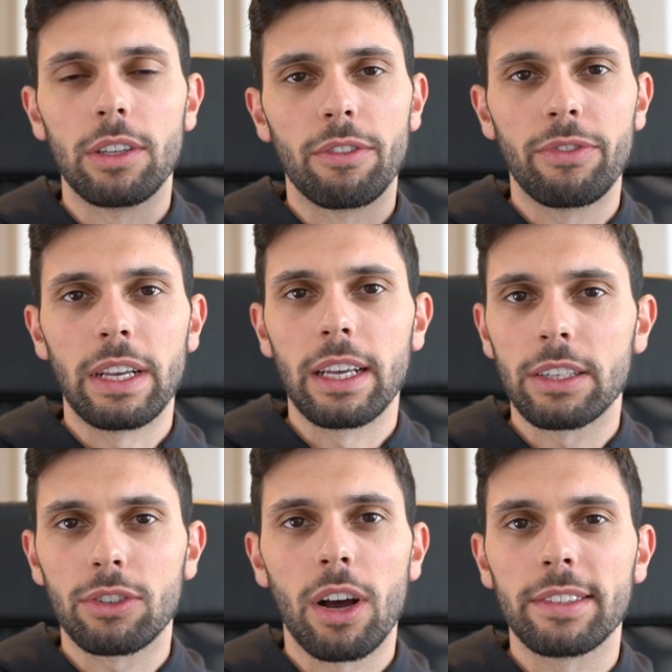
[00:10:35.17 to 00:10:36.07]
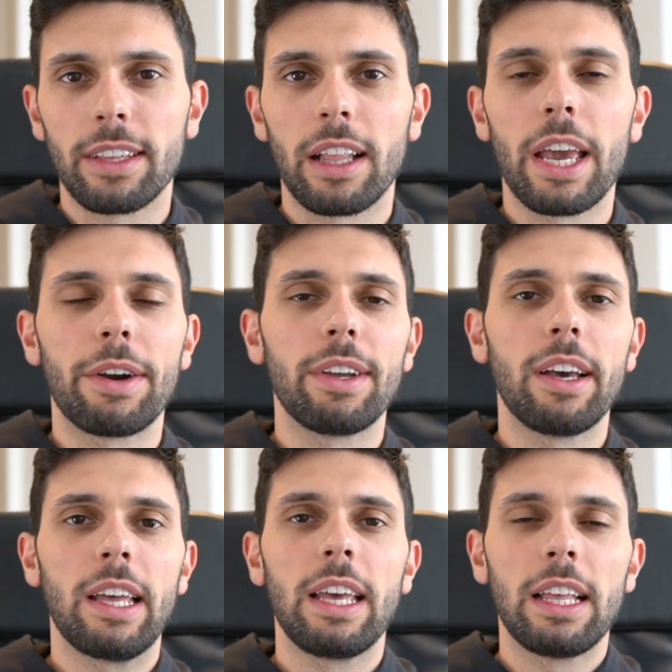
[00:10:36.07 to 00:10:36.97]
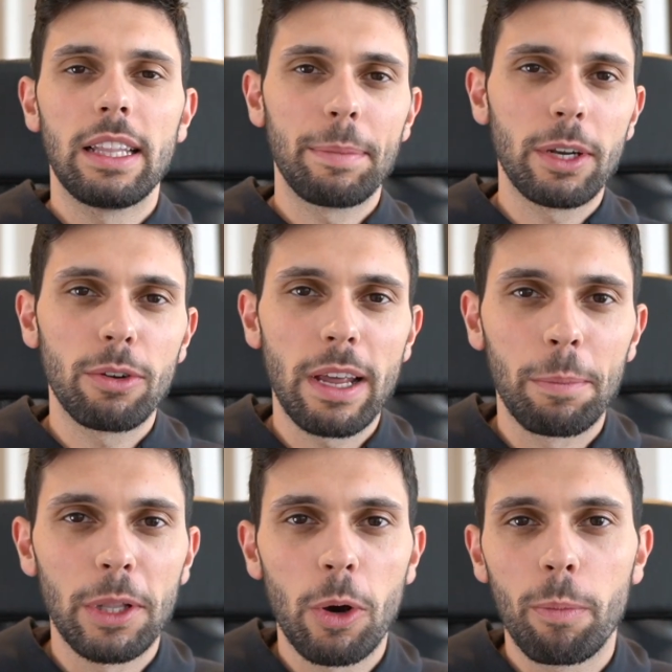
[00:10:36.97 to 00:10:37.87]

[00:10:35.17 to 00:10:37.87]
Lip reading: Phoenix, Scottsdale area, let me know down below.